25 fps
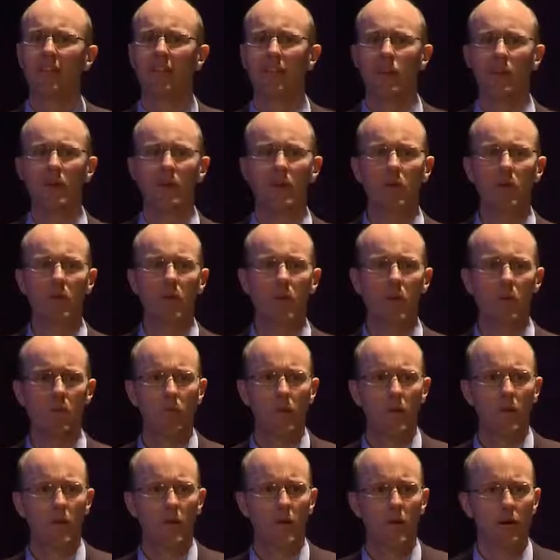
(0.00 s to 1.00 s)
and then
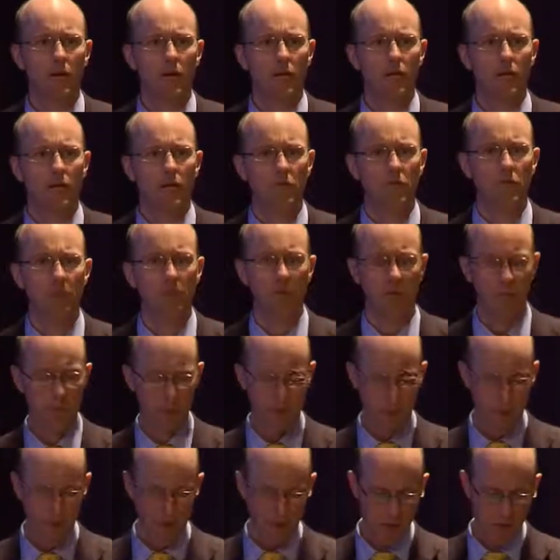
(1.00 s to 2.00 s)
we can go through to some of the
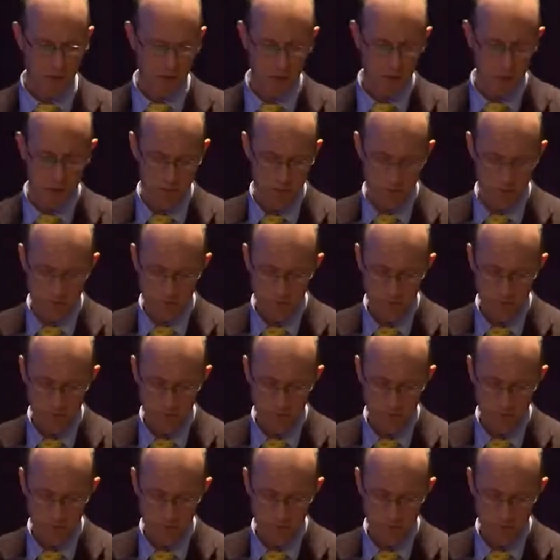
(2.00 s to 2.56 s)
implications.